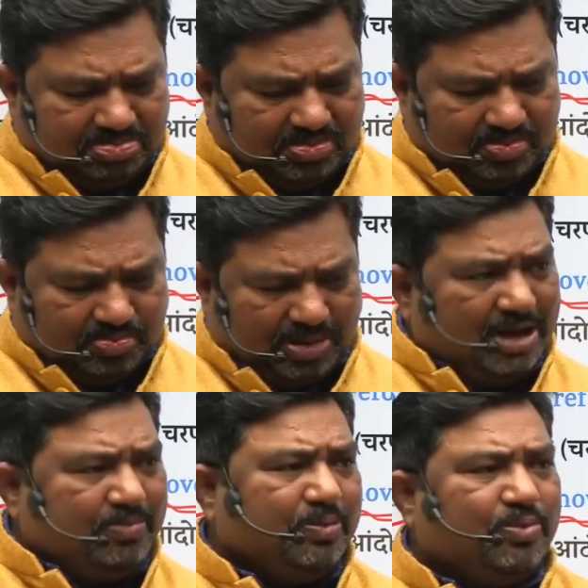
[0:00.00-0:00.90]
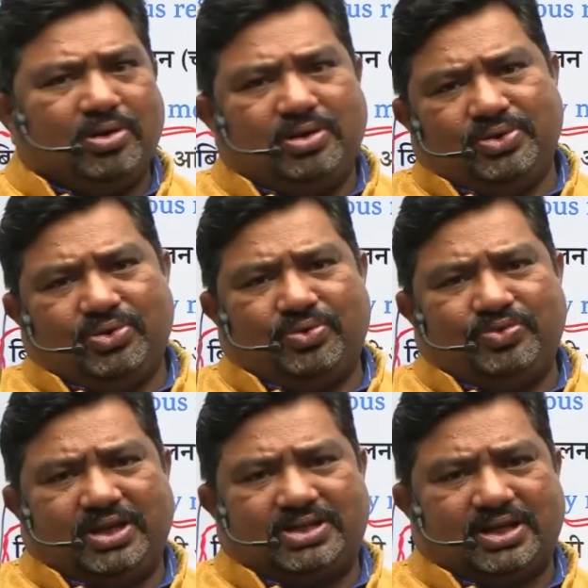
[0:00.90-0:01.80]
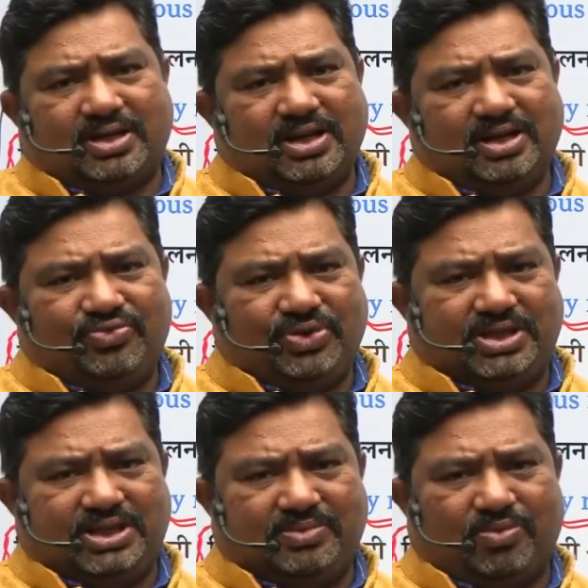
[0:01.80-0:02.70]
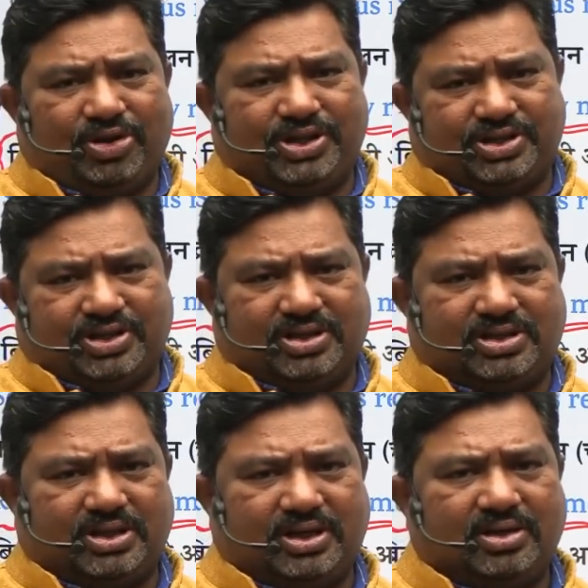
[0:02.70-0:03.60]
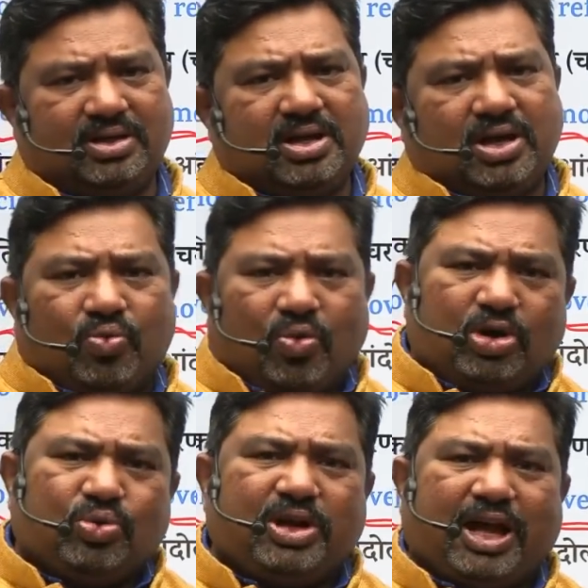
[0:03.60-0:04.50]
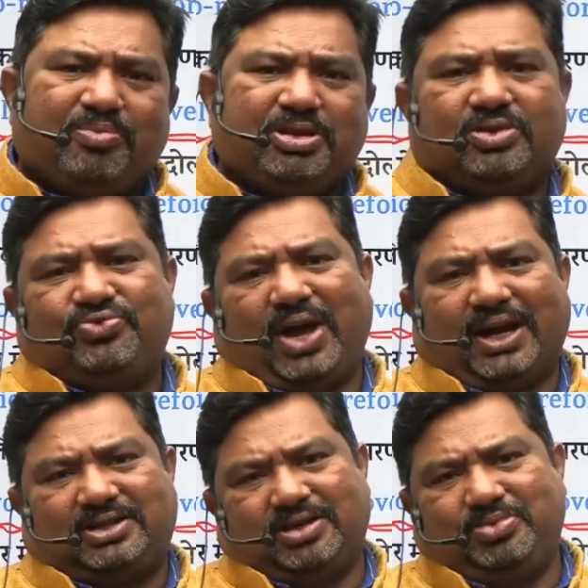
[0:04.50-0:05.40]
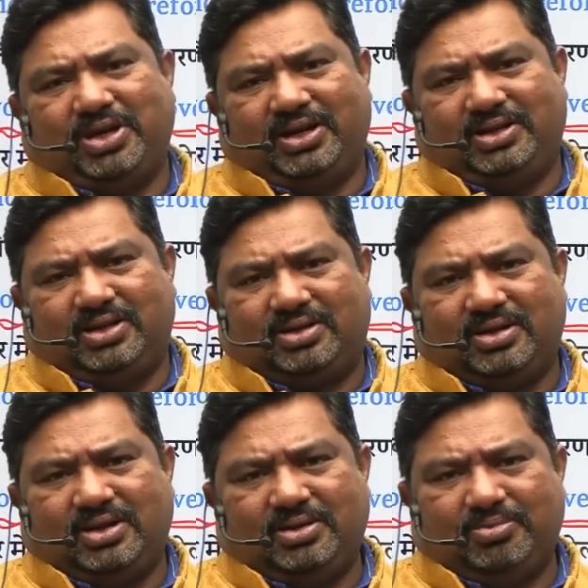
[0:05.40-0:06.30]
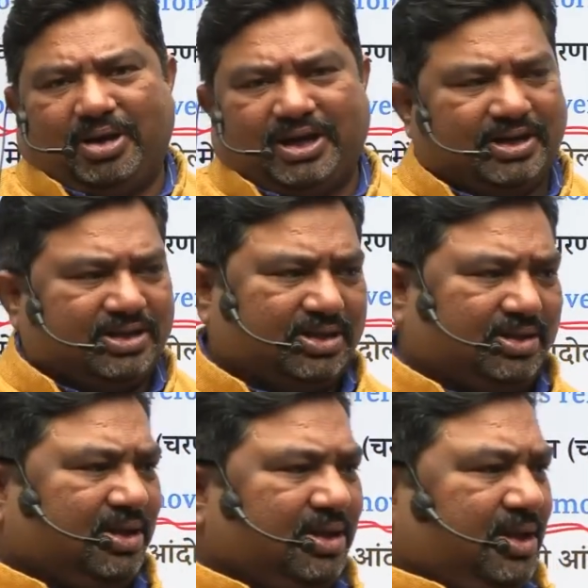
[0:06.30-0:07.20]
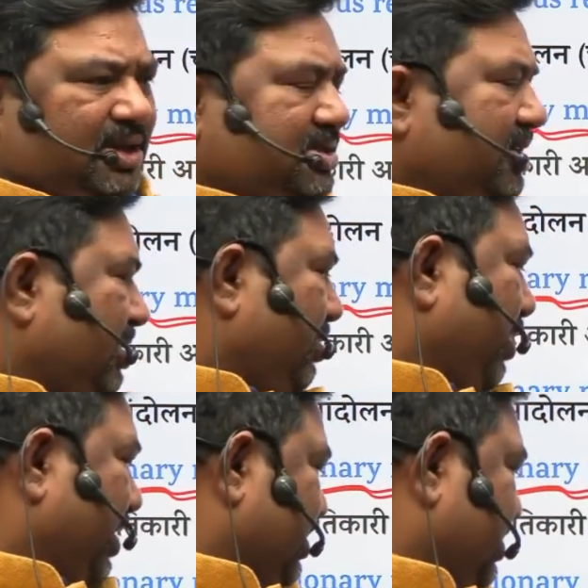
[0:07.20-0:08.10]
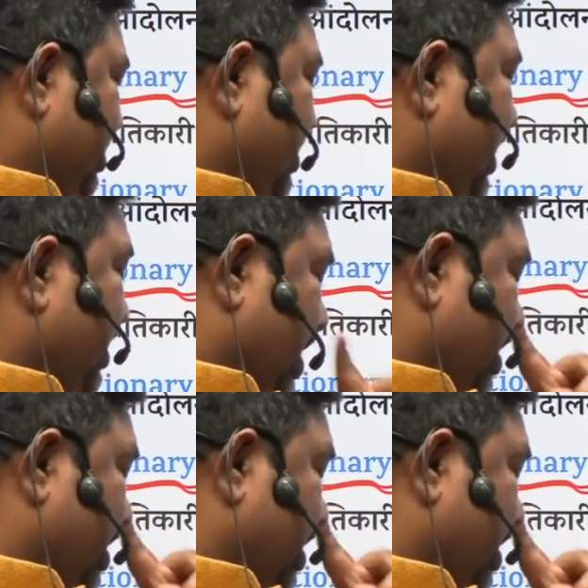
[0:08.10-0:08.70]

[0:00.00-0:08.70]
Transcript: Many people, they settled in Fiji, Mauritius, and what would have been the factor behind their migration, external migration, that I'll be